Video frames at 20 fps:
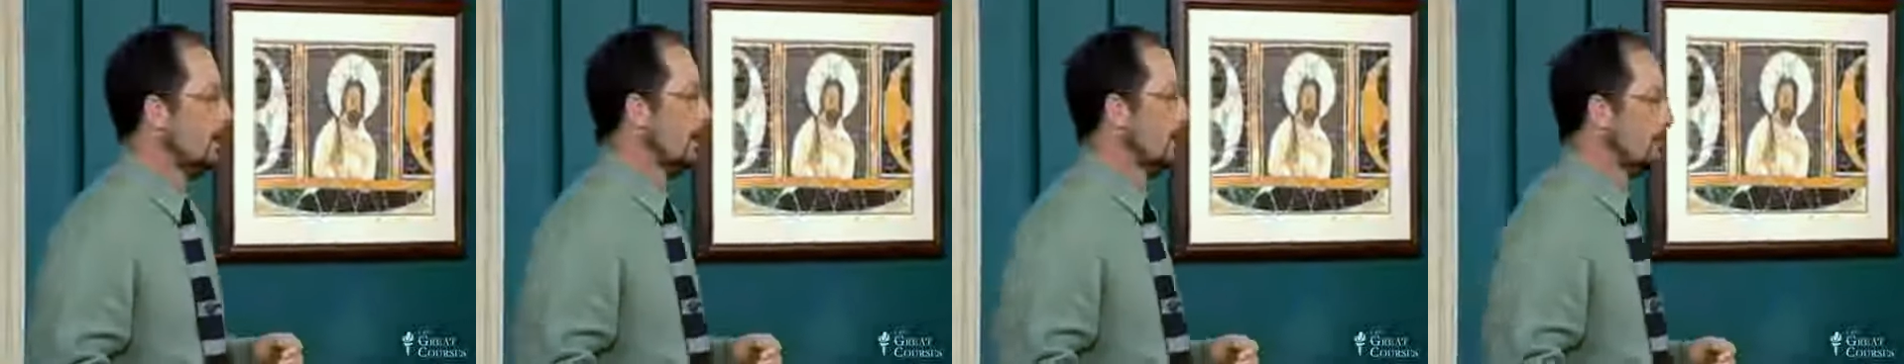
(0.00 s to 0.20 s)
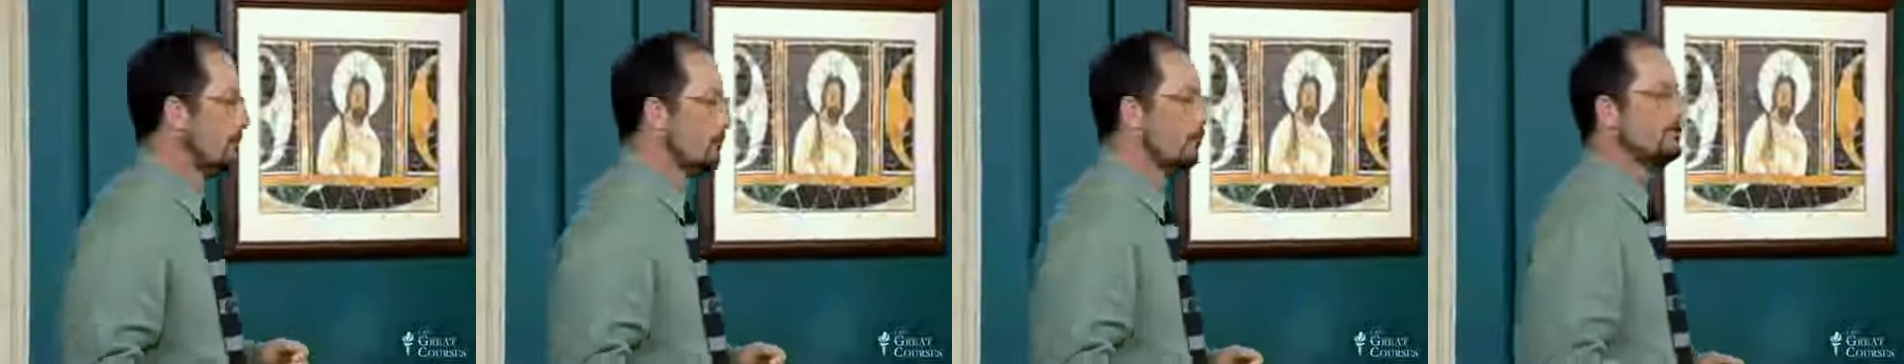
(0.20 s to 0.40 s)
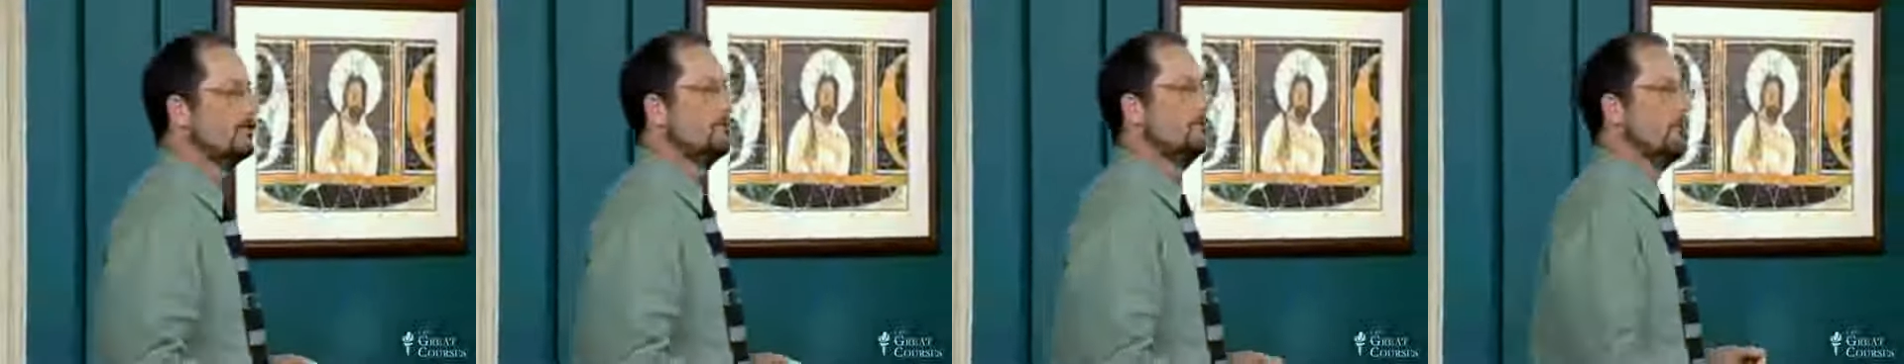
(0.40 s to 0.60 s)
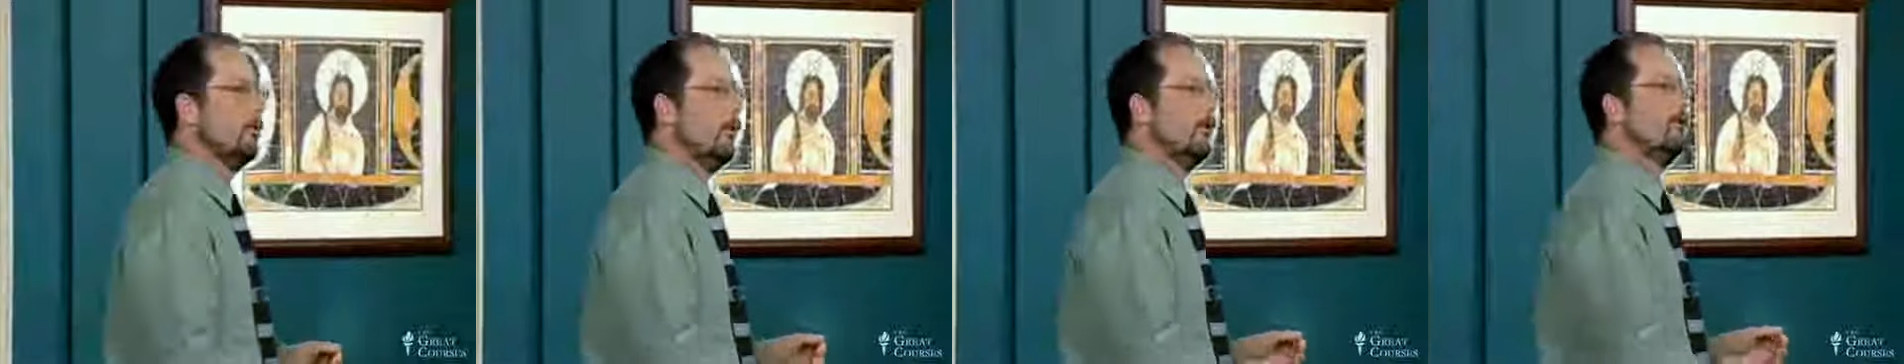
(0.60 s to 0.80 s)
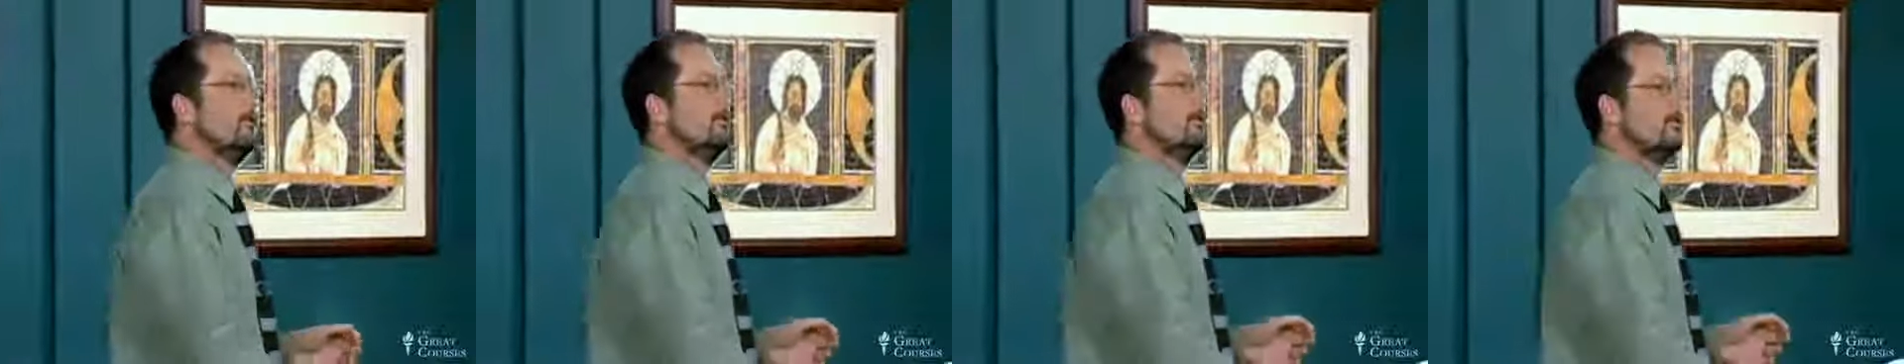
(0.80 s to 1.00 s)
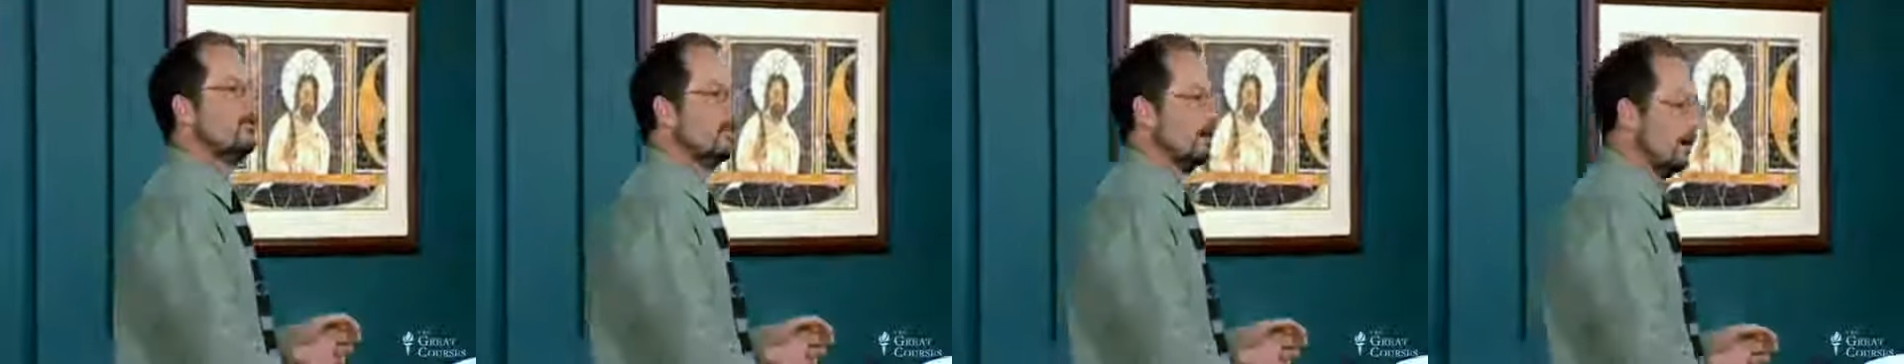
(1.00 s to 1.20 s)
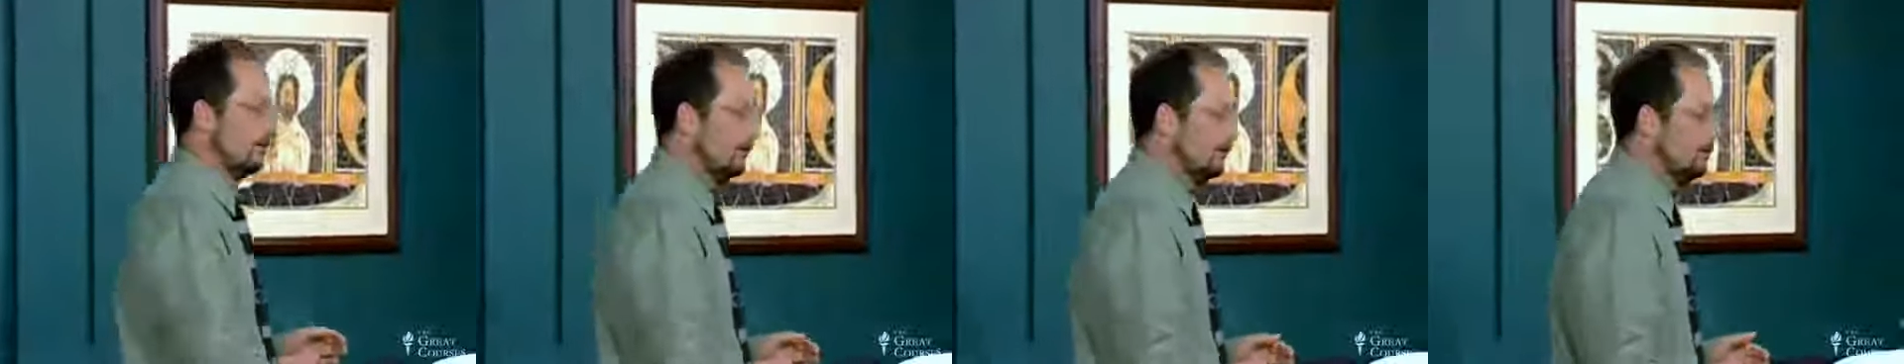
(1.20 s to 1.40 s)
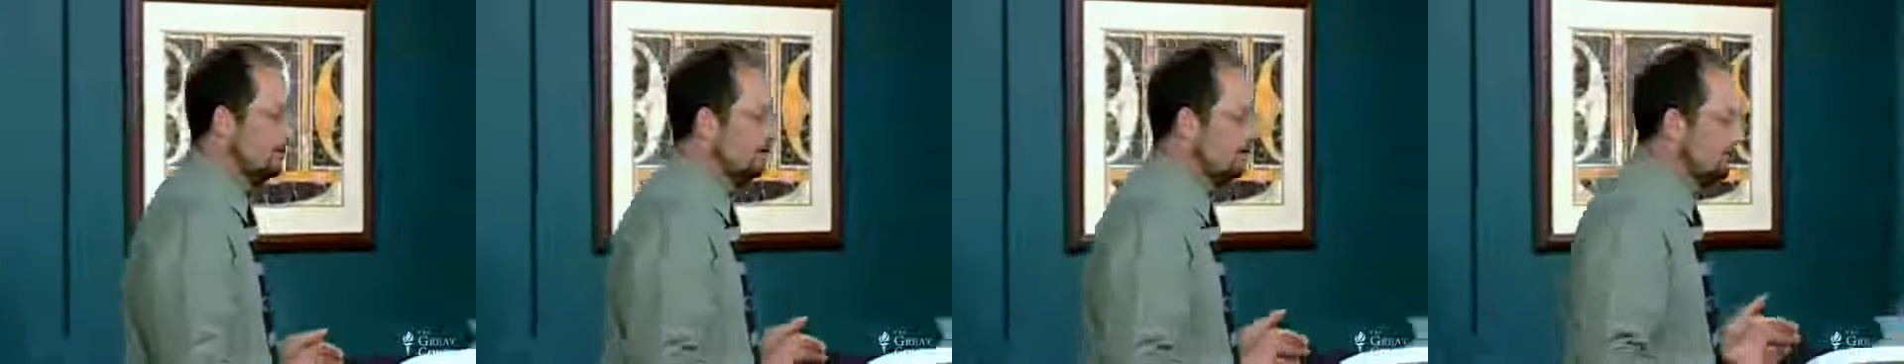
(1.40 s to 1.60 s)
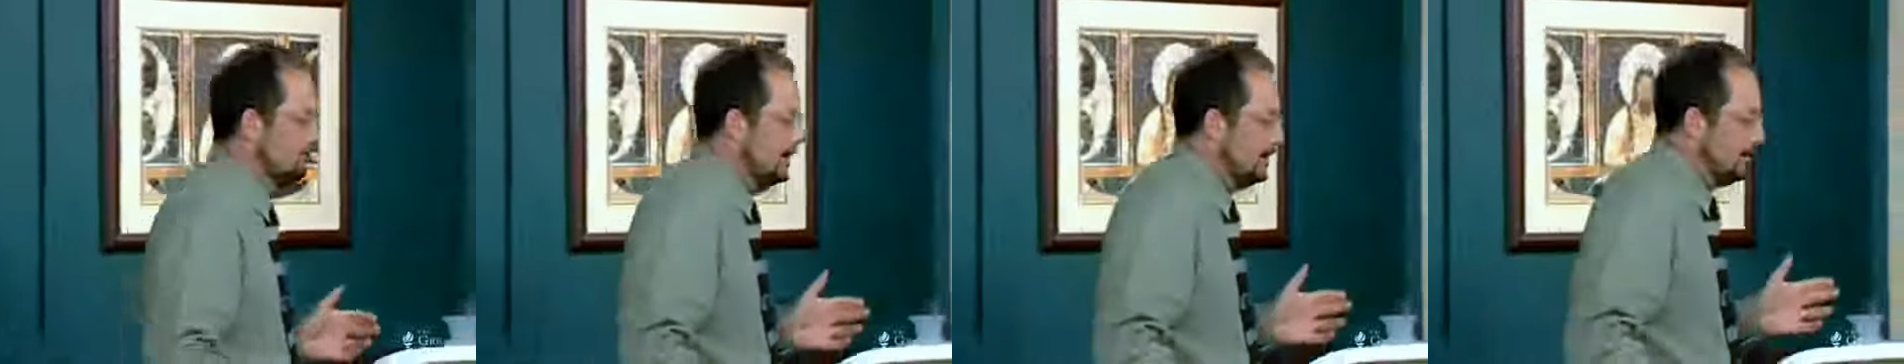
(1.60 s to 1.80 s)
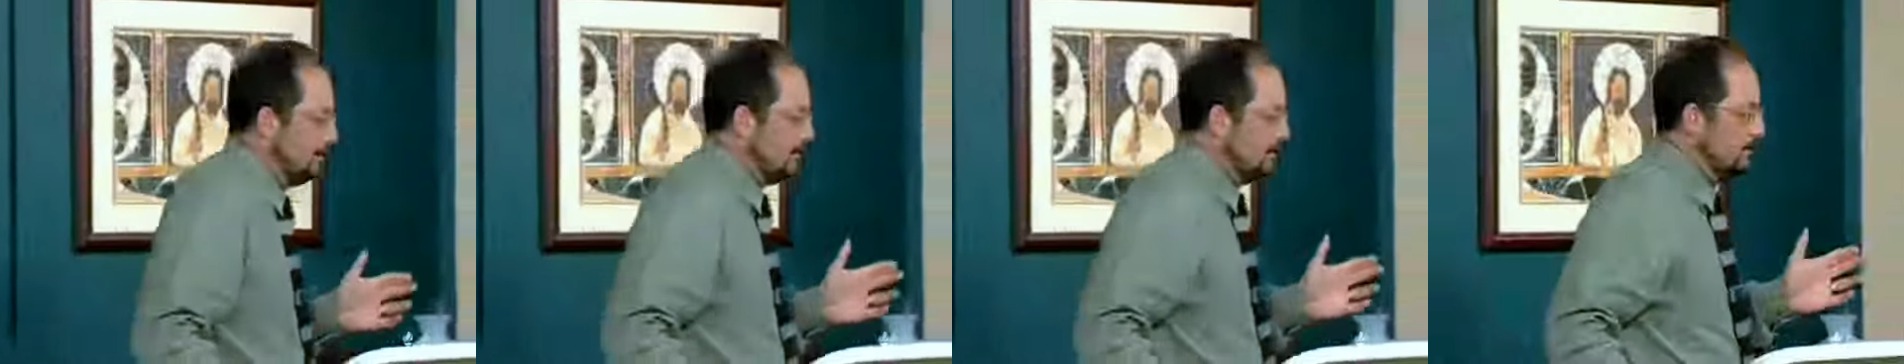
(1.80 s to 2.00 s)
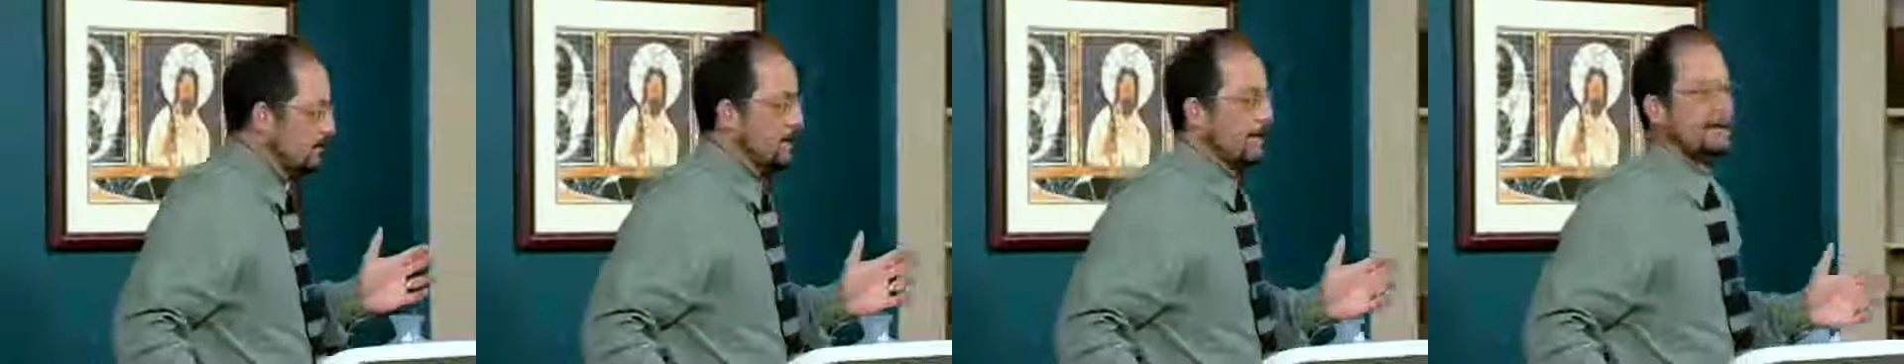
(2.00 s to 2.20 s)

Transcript: Uh, the most important discovery was made in